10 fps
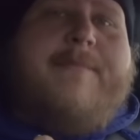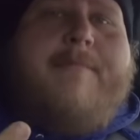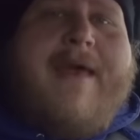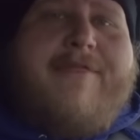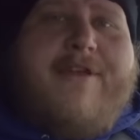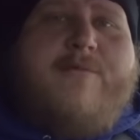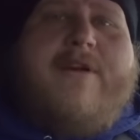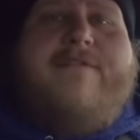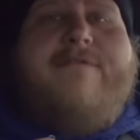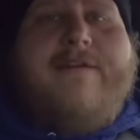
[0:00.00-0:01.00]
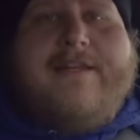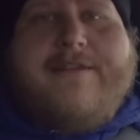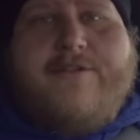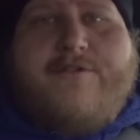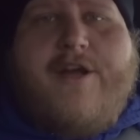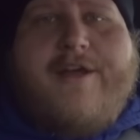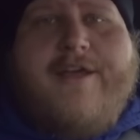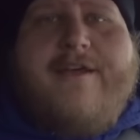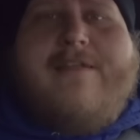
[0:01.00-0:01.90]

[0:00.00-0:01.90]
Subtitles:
method when filling the truck